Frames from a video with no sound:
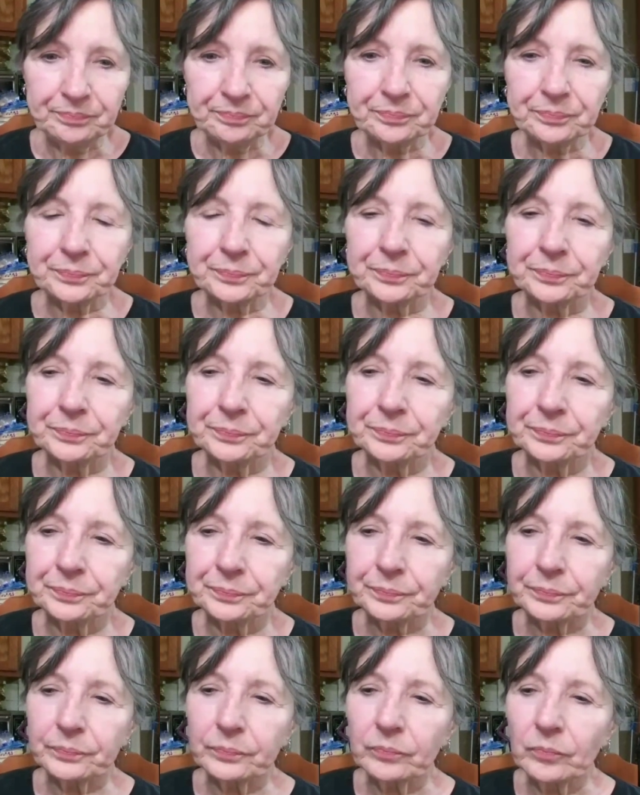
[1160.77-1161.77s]

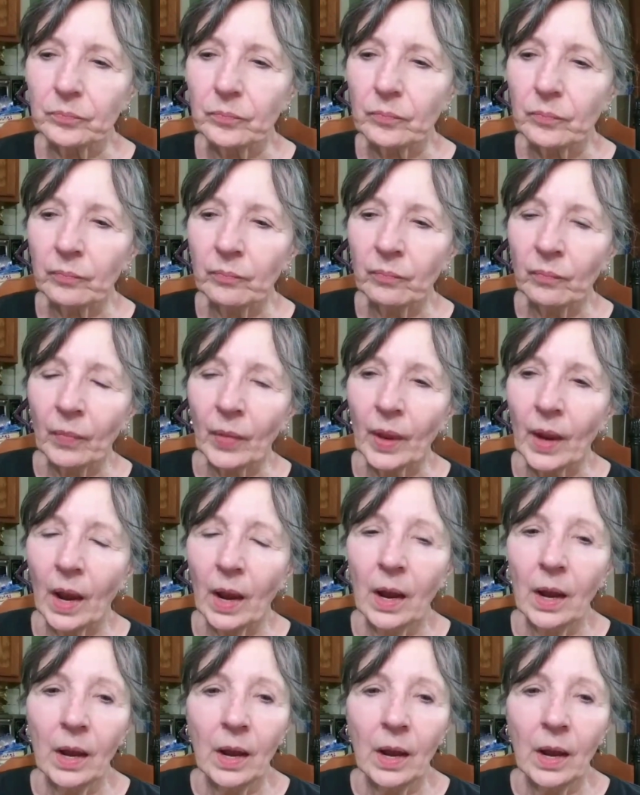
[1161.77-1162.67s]
Nothing is said.